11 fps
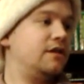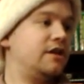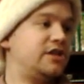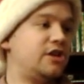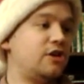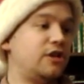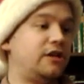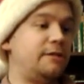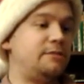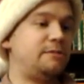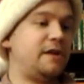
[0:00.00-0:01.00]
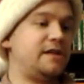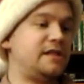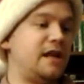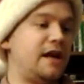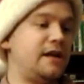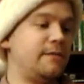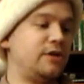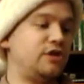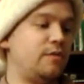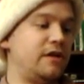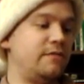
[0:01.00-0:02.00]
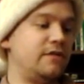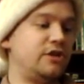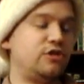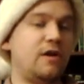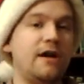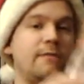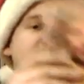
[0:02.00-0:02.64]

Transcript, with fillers: A Star Trek Deep Space Nine, number 21, Trial